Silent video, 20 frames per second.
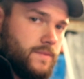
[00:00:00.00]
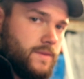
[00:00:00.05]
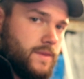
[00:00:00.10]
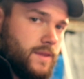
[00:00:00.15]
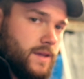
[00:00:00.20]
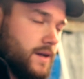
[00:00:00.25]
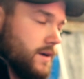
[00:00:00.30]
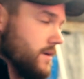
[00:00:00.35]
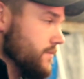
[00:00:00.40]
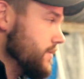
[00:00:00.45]

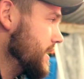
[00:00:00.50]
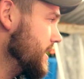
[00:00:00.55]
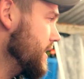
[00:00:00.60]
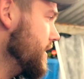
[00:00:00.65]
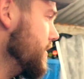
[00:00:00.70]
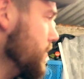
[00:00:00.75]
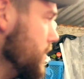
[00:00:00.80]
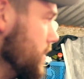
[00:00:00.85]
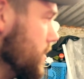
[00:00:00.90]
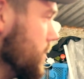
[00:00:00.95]
Now I've had a
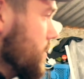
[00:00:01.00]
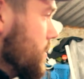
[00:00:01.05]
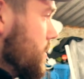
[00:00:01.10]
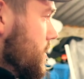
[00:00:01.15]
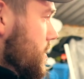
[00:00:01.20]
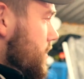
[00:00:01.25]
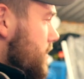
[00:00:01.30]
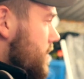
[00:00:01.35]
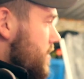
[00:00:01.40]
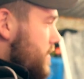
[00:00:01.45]
little
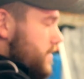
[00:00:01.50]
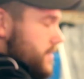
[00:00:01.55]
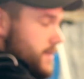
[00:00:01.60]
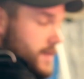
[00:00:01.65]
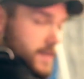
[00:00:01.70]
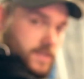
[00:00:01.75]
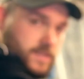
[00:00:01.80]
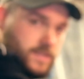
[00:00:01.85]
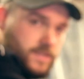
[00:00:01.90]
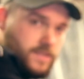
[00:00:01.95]
look at
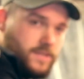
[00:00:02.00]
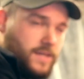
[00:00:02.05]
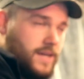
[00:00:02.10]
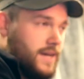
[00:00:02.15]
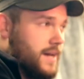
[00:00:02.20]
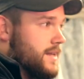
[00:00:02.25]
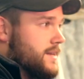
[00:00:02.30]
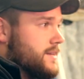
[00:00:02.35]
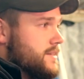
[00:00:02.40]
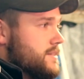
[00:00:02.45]
this
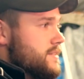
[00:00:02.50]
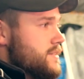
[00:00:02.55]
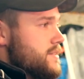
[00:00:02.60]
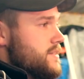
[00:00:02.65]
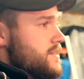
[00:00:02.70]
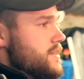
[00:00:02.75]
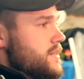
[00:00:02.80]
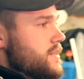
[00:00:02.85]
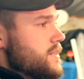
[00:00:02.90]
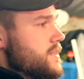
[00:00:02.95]
and
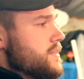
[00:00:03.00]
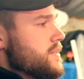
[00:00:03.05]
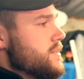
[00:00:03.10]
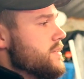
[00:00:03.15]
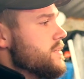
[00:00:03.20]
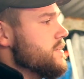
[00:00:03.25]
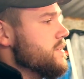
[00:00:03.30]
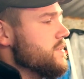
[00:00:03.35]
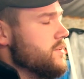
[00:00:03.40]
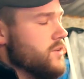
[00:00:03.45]

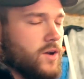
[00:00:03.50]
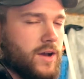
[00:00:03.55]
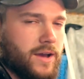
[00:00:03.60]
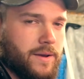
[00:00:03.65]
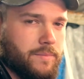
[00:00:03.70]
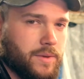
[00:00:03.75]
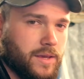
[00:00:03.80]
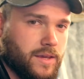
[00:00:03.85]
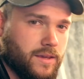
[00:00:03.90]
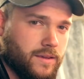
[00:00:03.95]
not
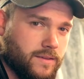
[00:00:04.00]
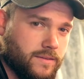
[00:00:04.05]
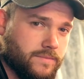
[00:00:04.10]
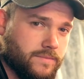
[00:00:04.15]
happy,